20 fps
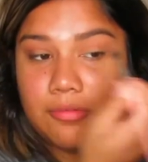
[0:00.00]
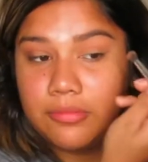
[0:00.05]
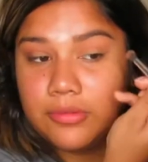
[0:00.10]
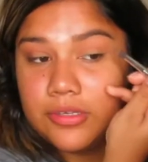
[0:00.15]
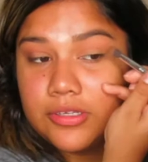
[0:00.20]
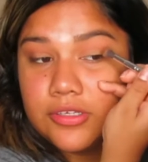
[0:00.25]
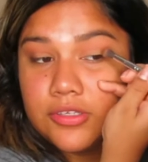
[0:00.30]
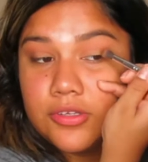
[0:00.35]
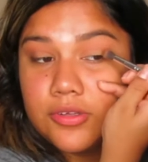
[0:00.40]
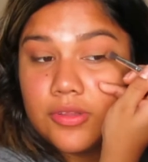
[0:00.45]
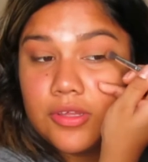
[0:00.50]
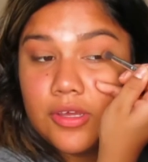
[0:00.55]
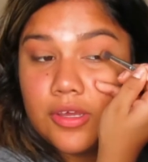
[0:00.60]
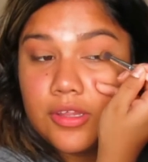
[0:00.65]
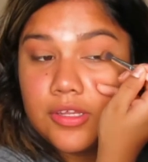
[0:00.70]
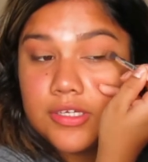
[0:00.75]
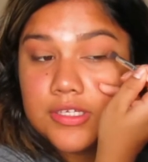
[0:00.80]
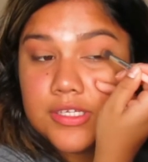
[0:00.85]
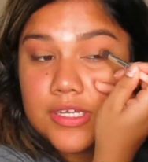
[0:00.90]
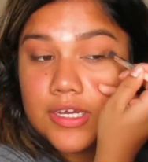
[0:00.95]
I'm going to do the
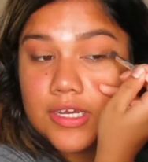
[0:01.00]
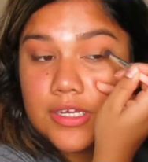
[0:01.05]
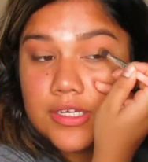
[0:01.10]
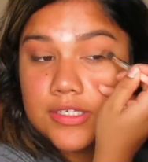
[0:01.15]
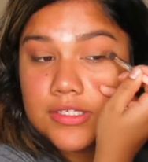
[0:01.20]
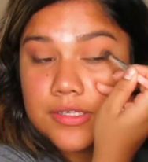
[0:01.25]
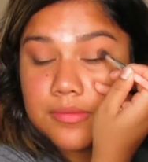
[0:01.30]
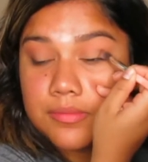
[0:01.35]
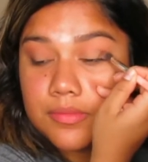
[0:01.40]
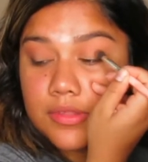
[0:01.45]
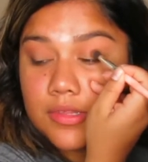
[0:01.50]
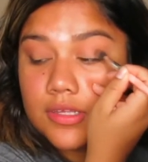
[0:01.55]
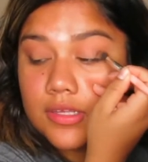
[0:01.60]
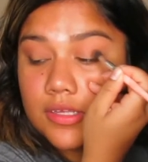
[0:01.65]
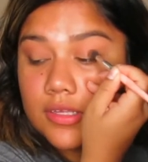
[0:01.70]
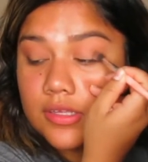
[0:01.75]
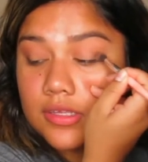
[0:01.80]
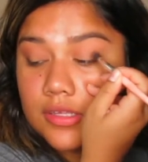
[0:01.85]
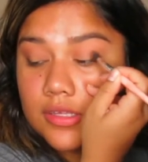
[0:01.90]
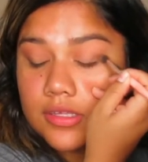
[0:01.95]
other side, same
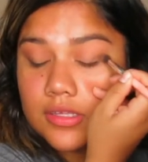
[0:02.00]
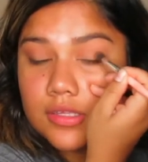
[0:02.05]
thing.